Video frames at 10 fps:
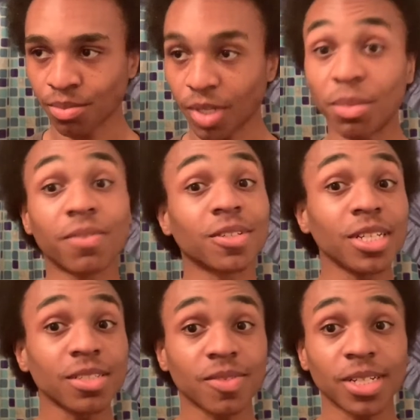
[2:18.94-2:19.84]
But for
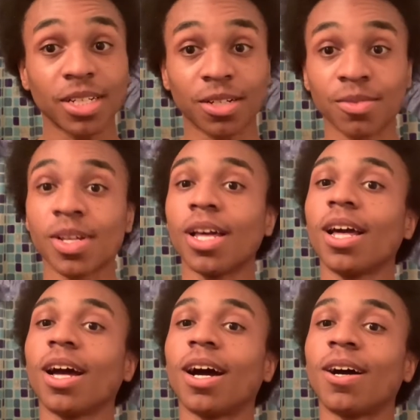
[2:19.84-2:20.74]
this video,
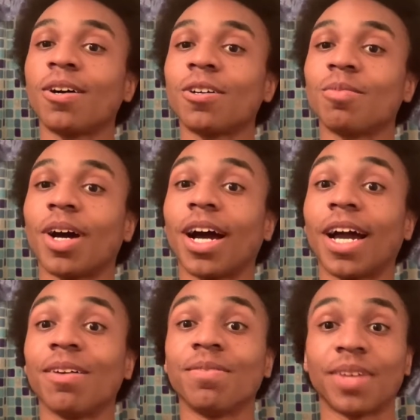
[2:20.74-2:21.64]
I
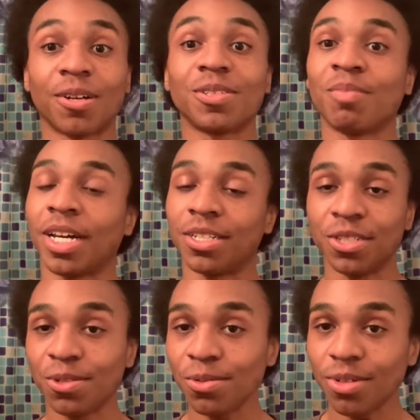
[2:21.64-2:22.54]
have found my
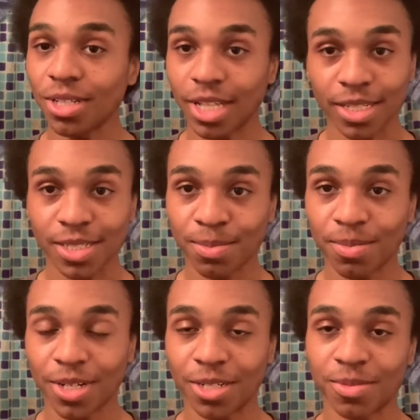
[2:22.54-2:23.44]
new lazy
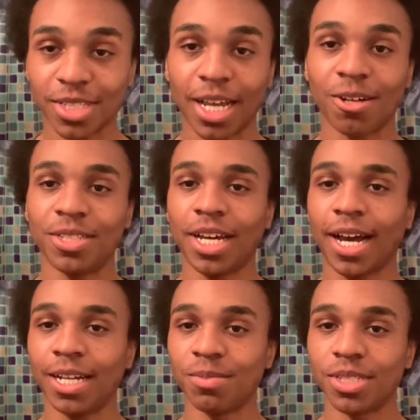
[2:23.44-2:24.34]
style that
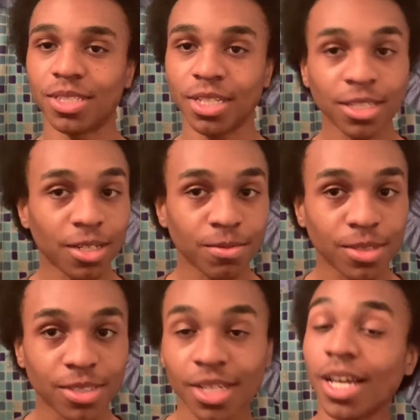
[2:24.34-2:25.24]
I am just in love
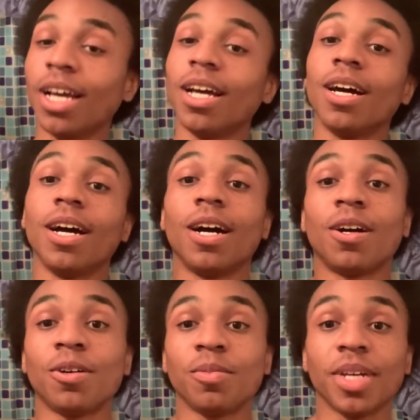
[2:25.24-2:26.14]
with,
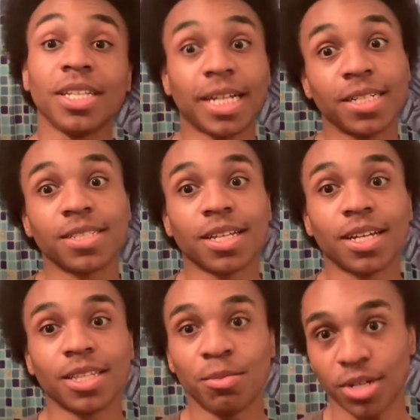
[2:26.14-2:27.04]
and that is
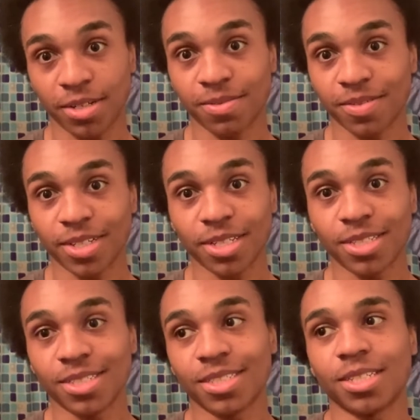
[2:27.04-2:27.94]
the puff.
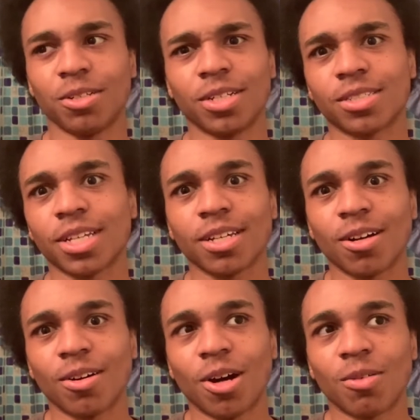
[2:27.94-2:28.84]
So there's
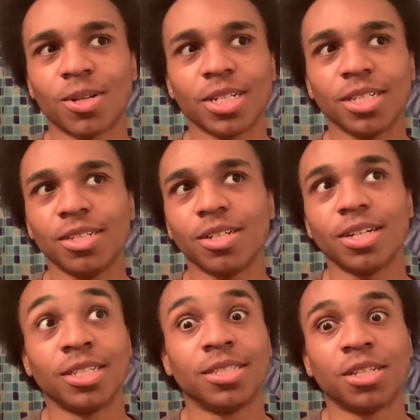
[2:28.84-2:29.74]
already
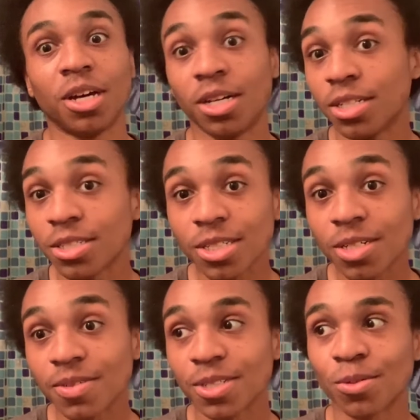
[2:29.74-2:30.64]
a ton
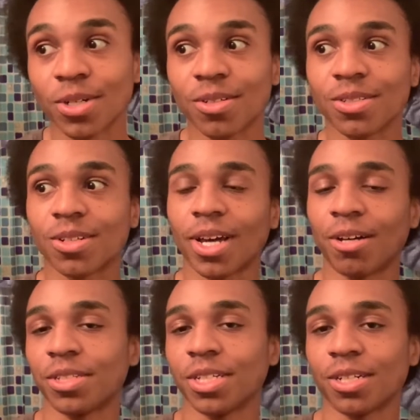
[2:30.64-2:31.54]
of tutorials
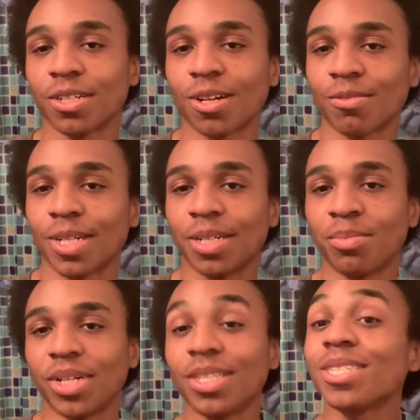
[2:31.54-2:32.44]
out there already,
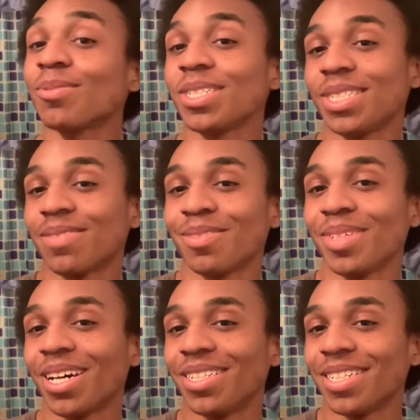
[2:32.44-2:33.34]
but this one is different
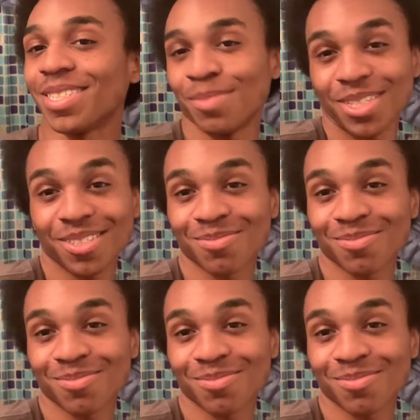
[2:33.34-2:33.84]
because it's me.